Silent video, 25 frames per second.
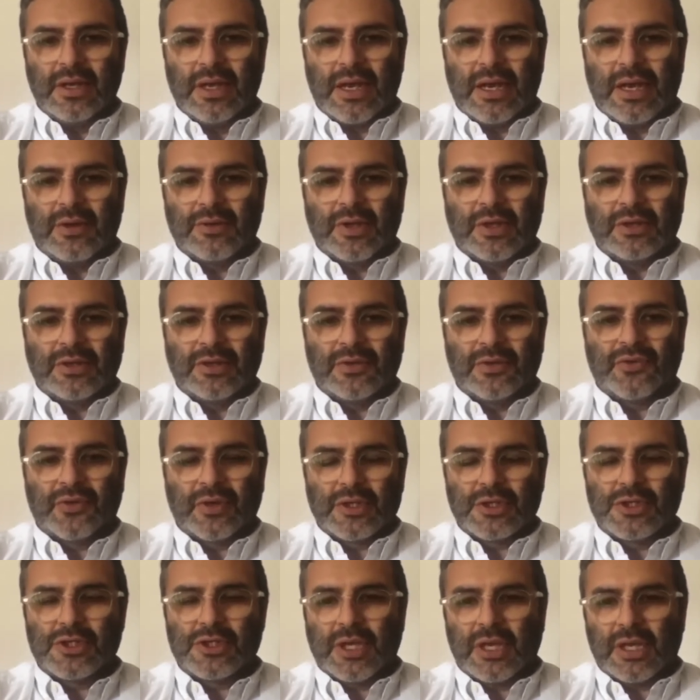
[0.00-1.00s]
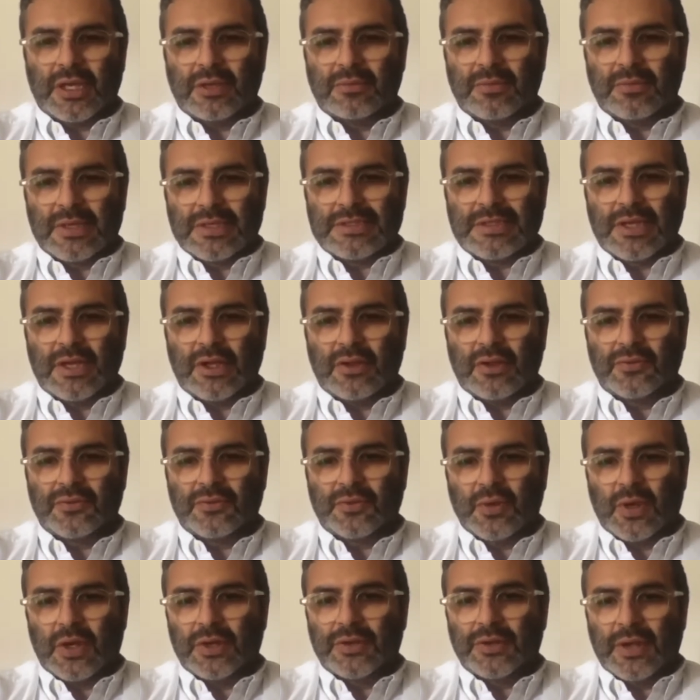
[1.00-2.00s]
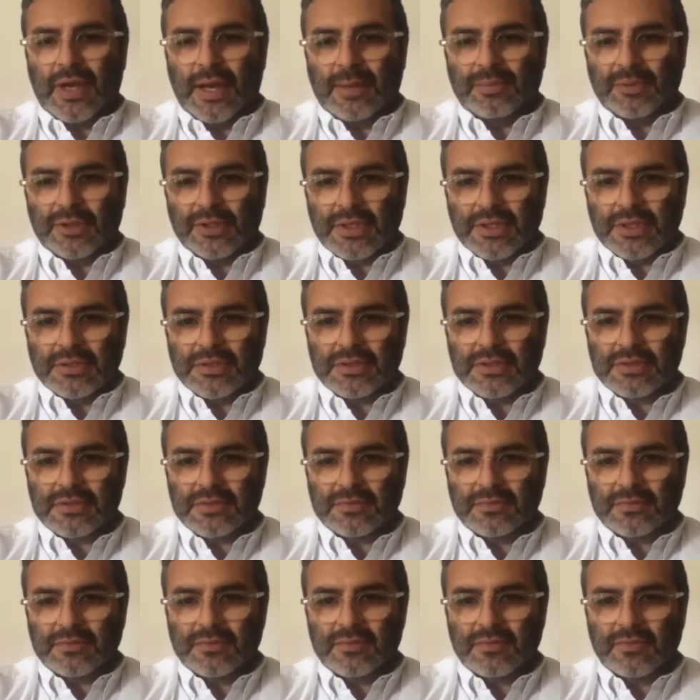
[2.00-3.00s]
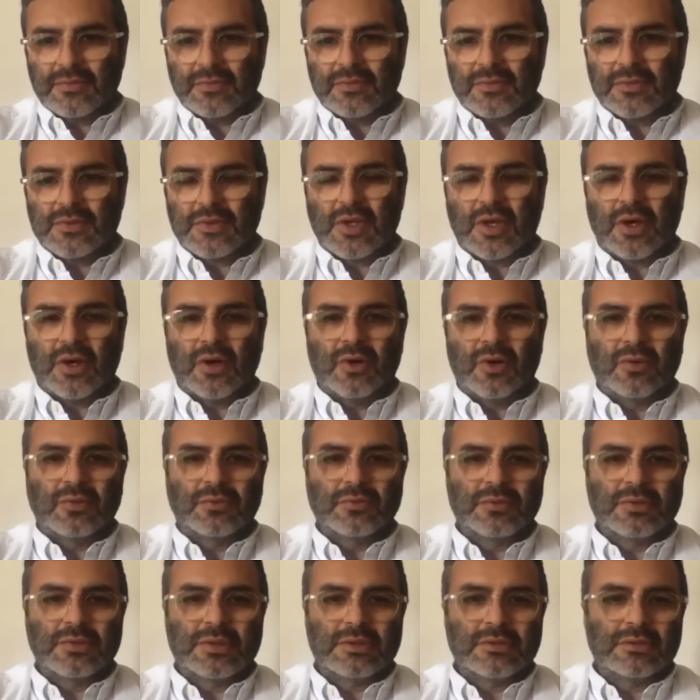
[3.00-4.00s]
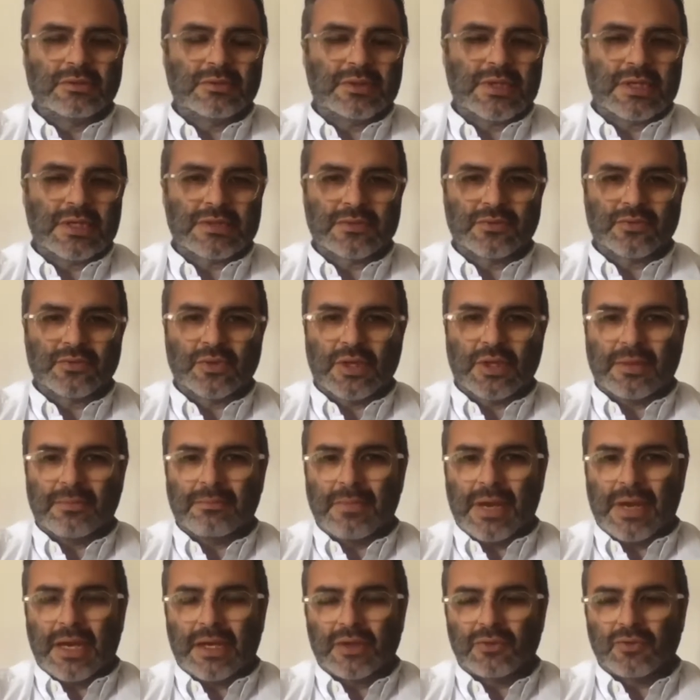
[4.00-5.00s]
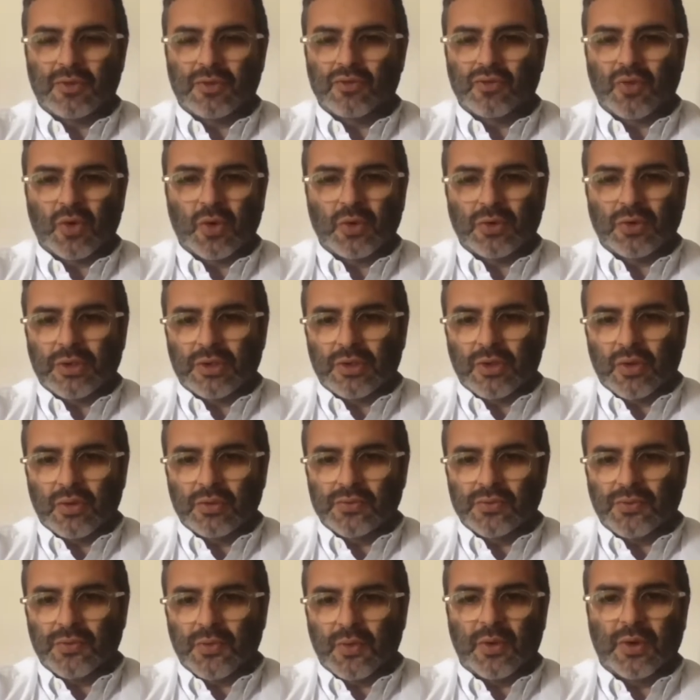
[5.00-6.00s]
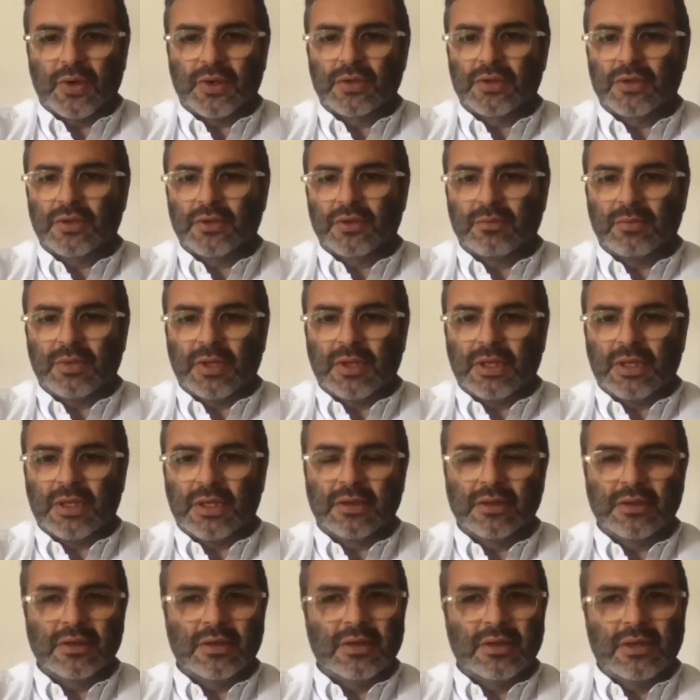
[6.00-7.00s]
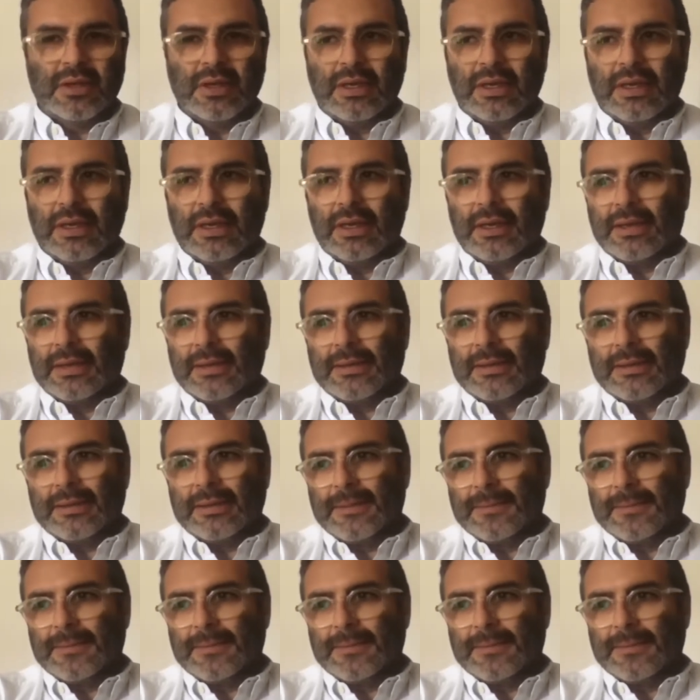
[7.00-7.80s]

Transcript: differentiate myself to other applicants? So it doesn't really matter what role you're going for. It could be, a